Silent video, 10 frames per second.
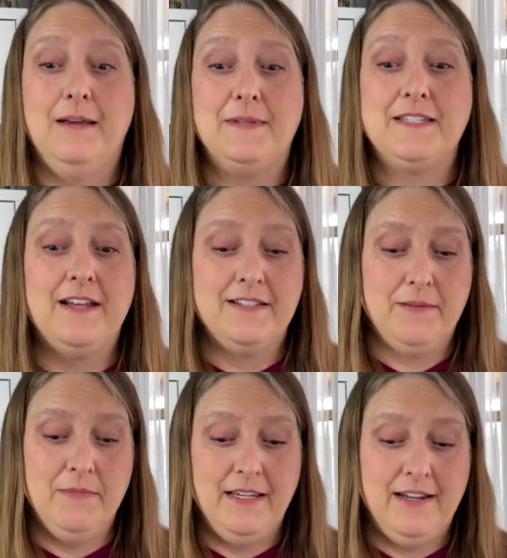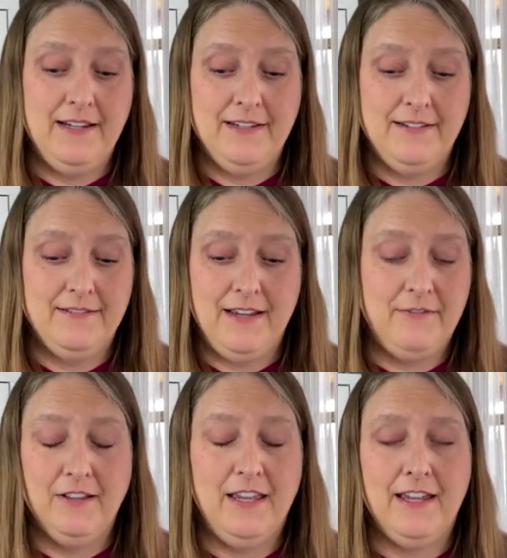It's not something I
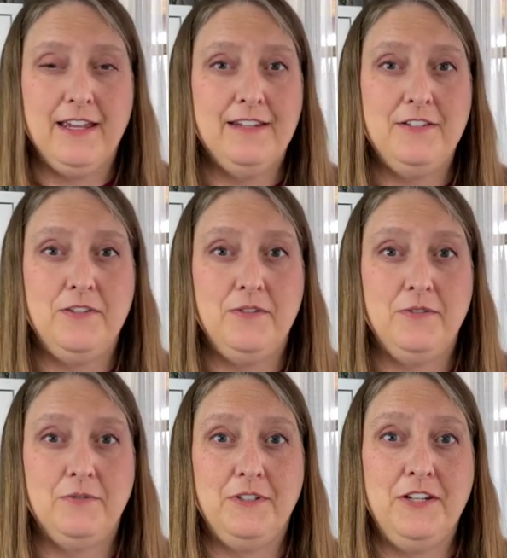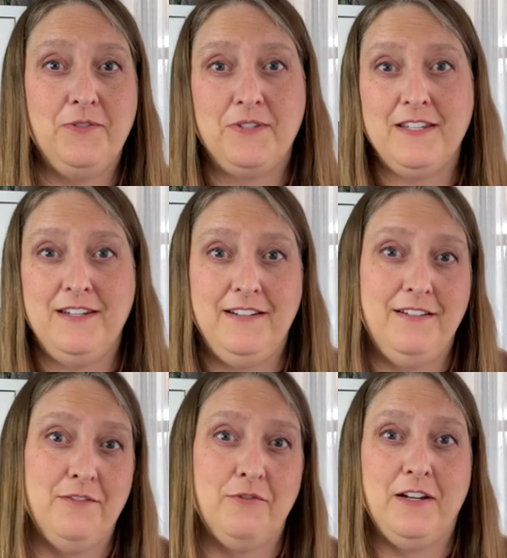feel like I can do, you know, sitting
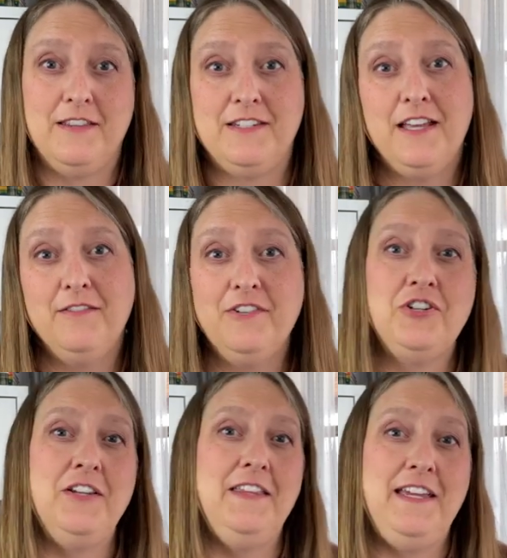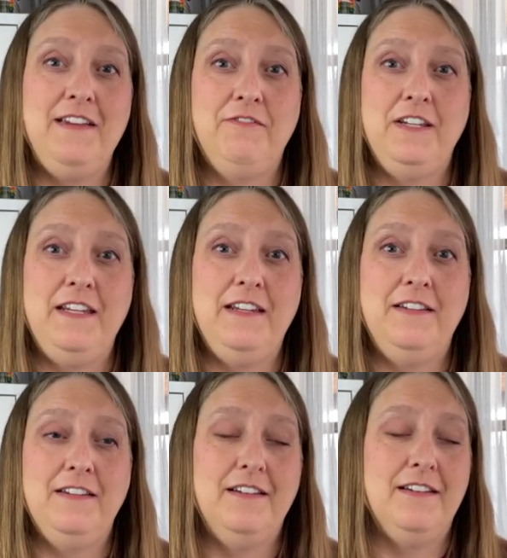in front of the television in the
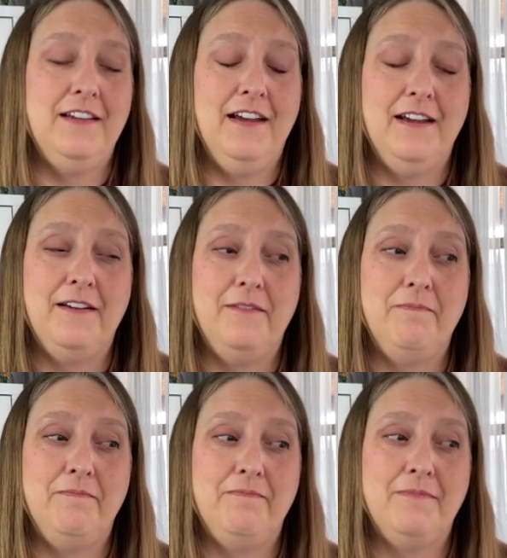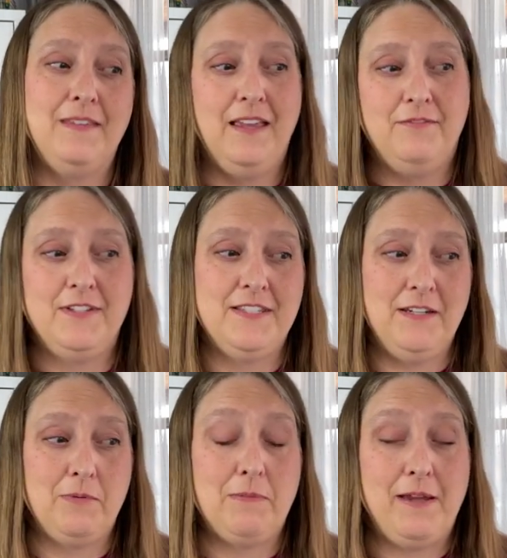evening and
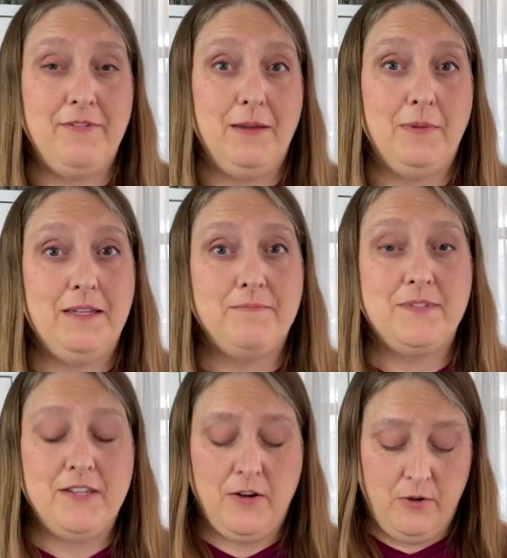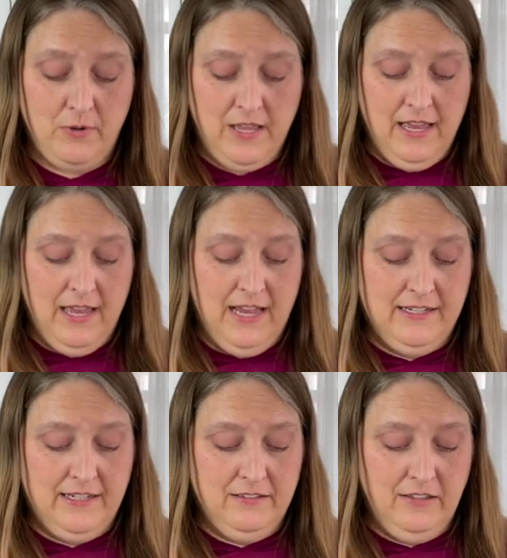visiting with my family. So I
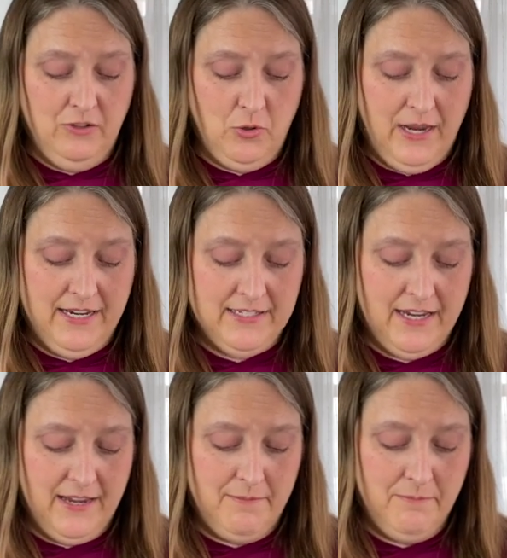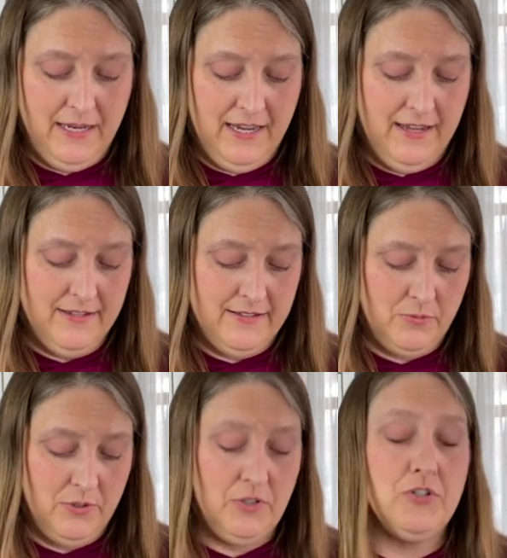need a little quiet time, because
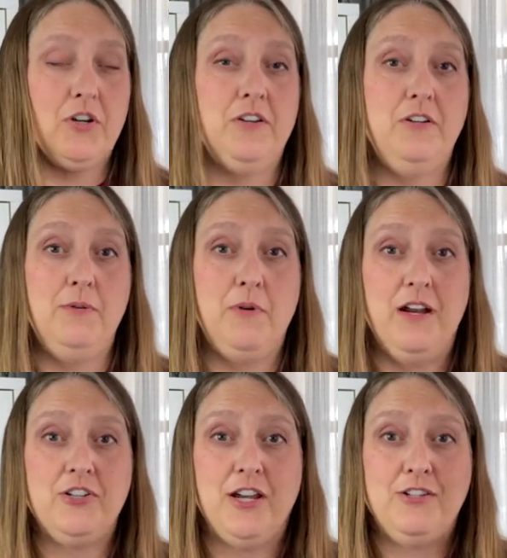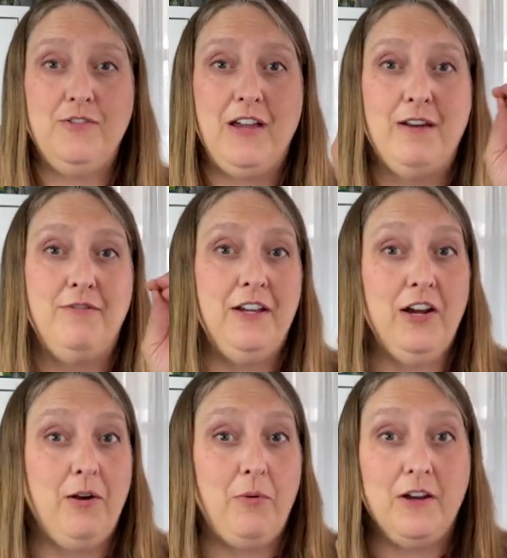when you start a new project, you've got to figure
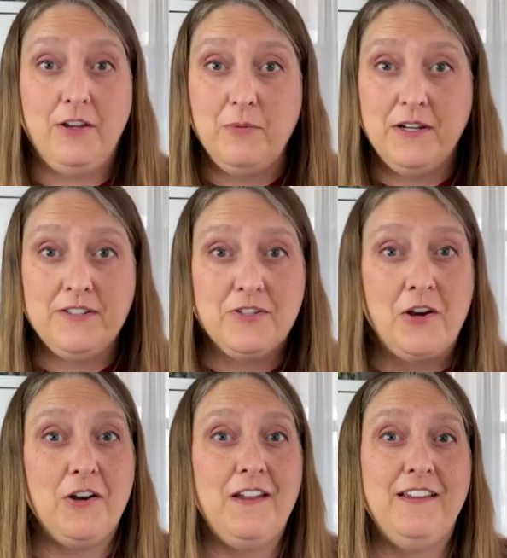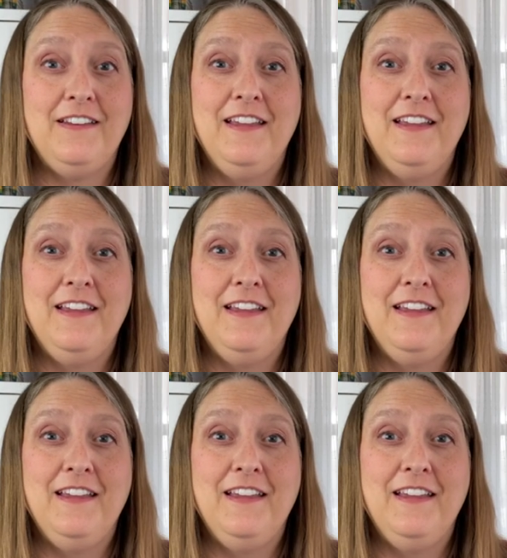out where you want to start it.